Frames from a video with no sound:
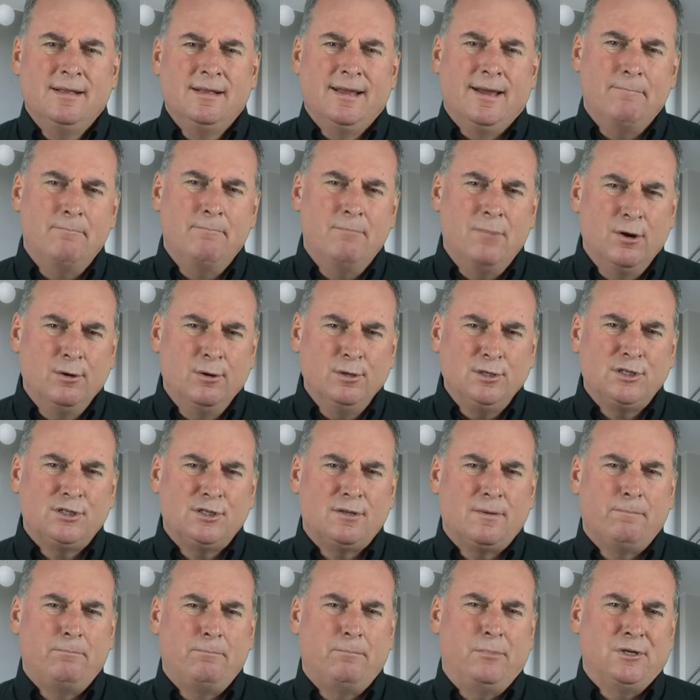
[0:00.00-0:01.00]
And most
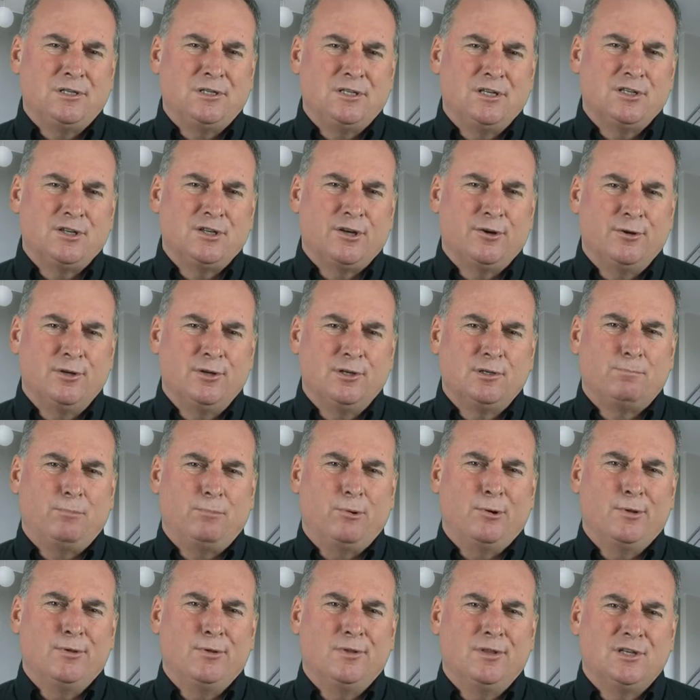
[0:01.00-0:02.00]
business owners
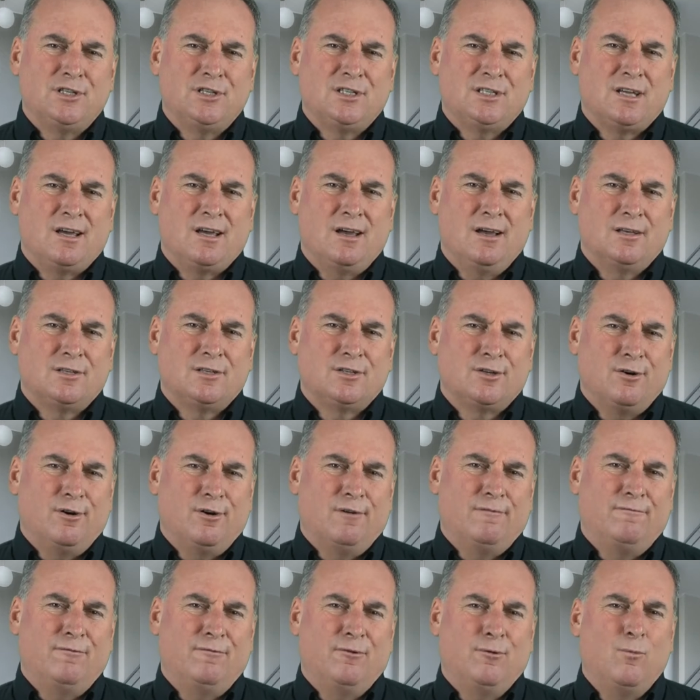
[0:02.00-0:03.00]
put this task
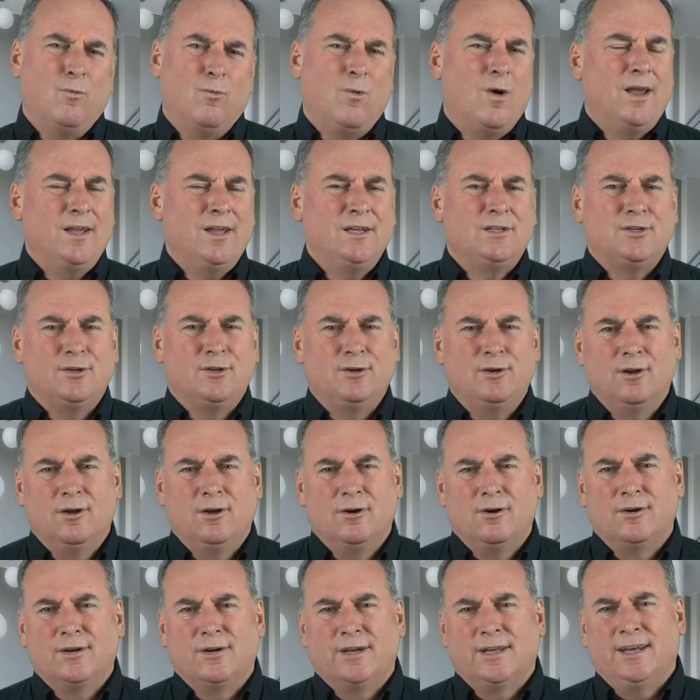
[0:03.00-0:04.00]
off for way too
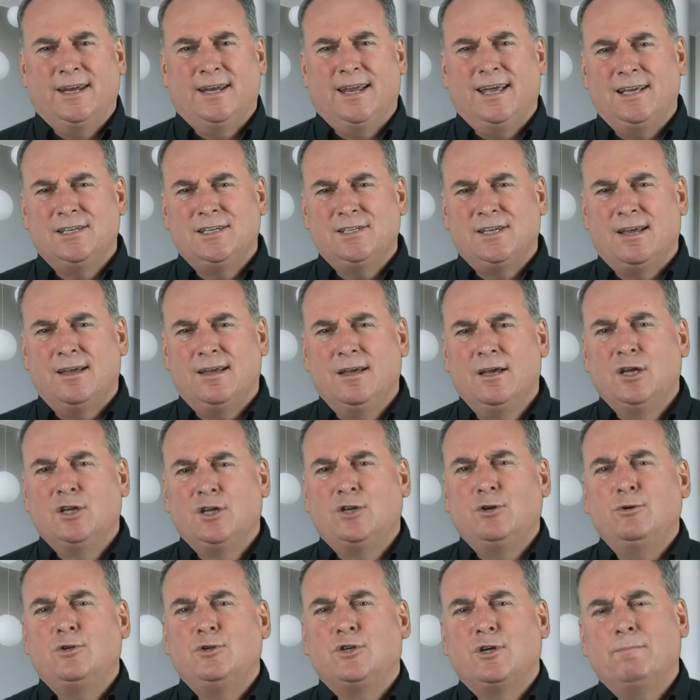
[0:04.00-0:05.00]
long and it has a
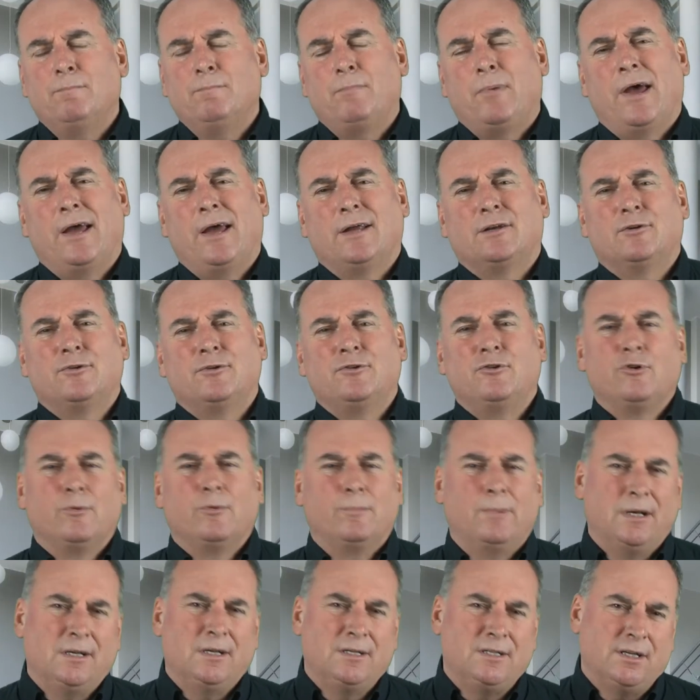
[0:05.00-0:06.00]
huge impact on your
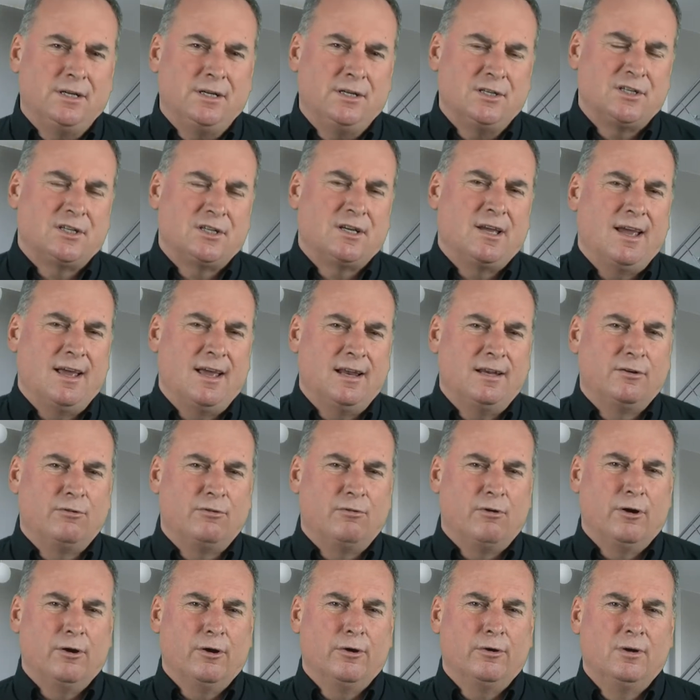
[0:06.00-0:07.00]
ability to scale and
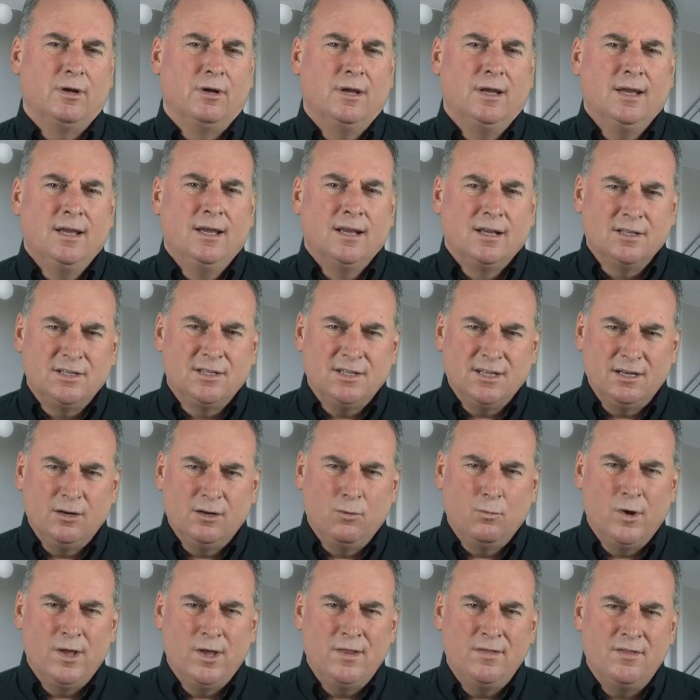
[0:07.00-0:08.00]
grow. Consider
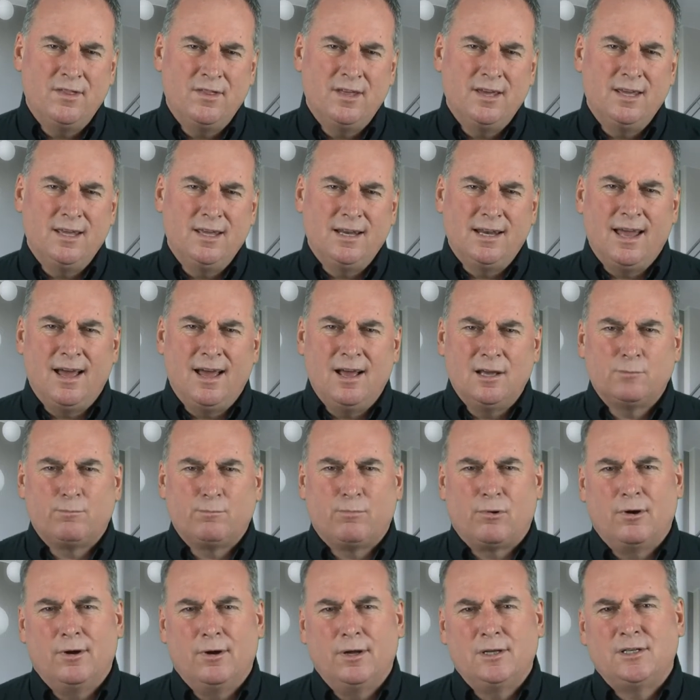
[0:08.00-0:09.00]
when the last
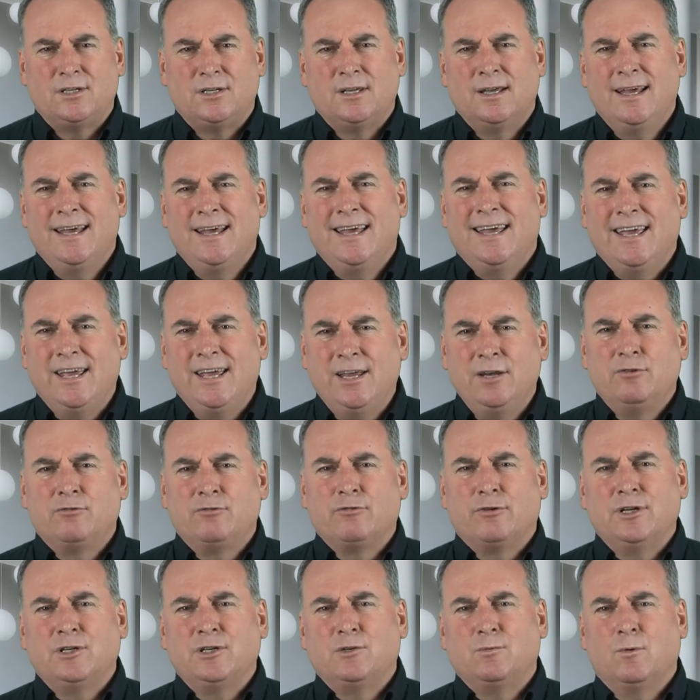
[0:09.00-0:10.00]
price
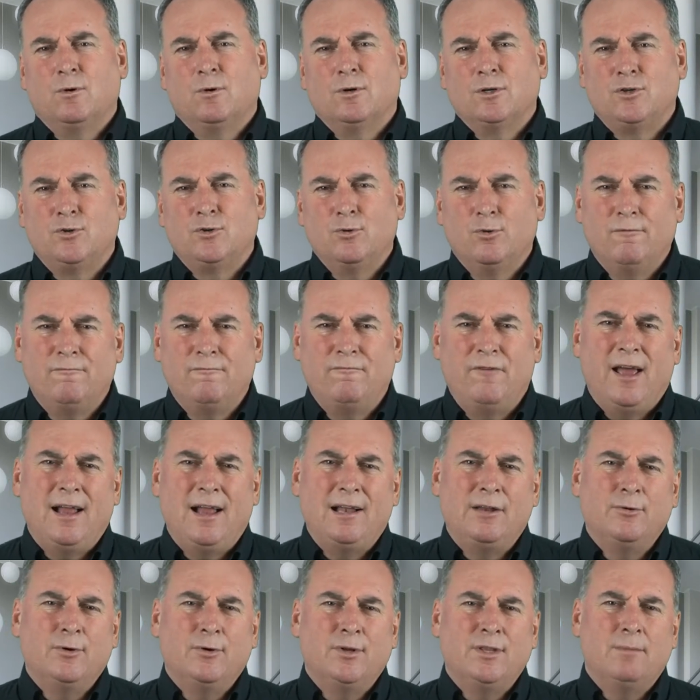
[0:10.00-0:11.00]
increase was, your
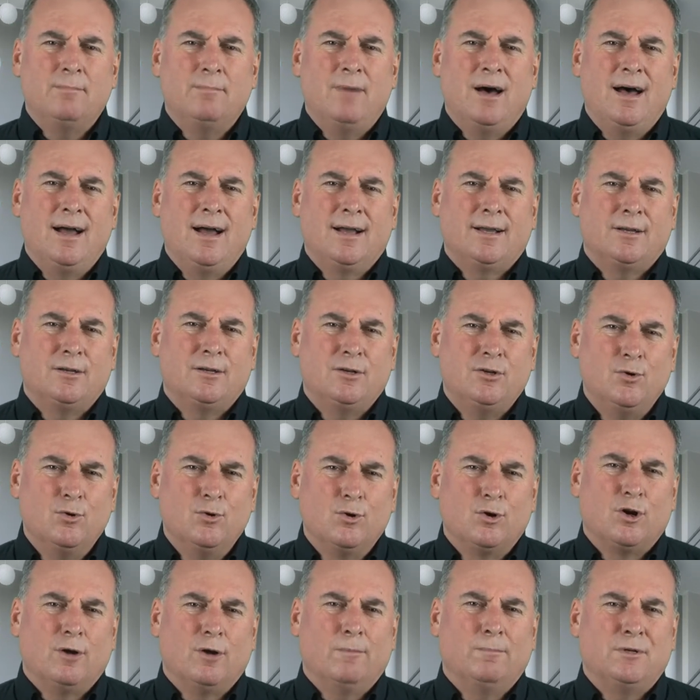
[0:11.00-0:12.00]
value in the market and
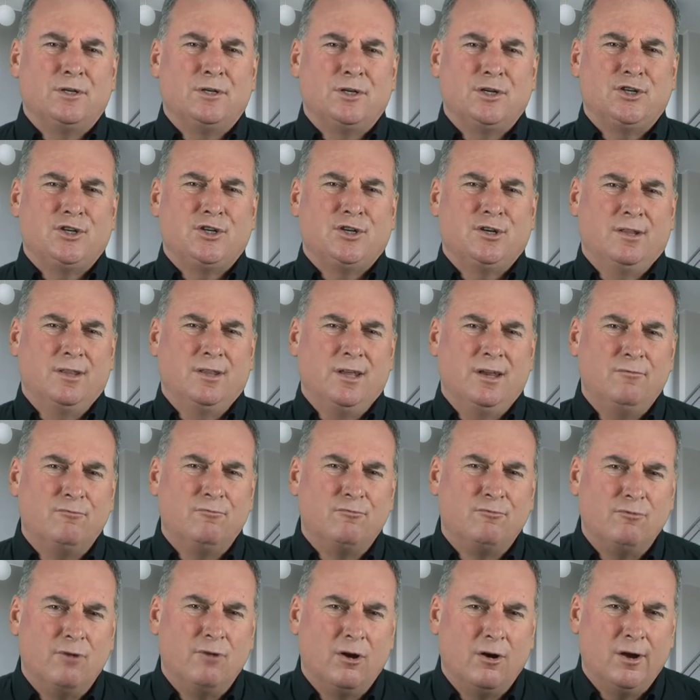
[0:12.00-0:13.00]
your competition, and
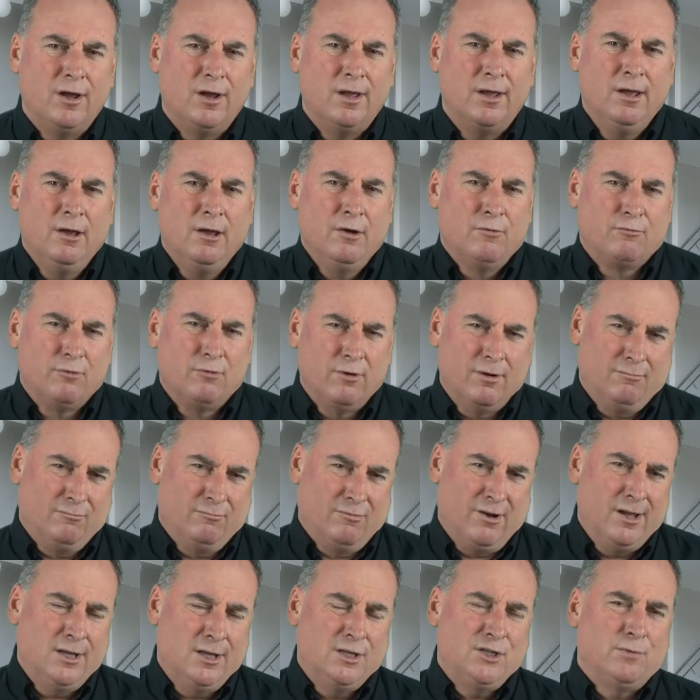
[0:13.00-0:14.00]
then ri-
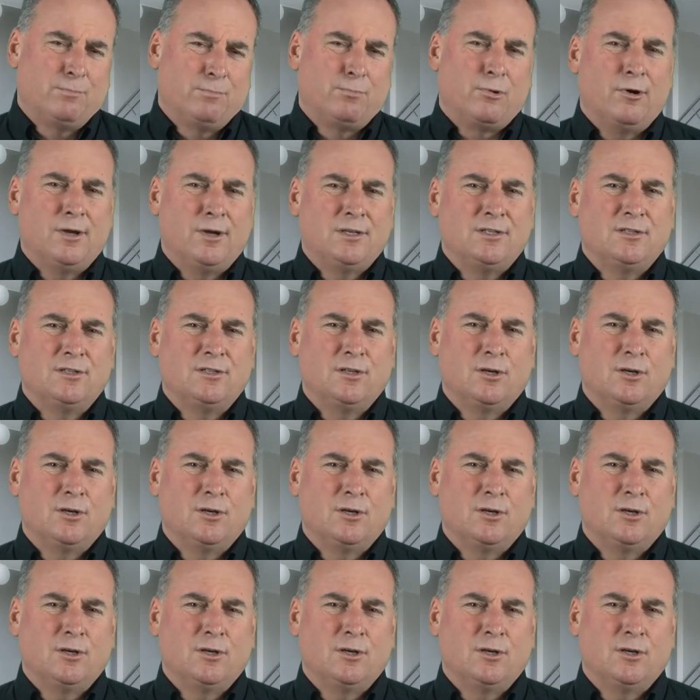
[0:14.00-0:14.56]
raise your prices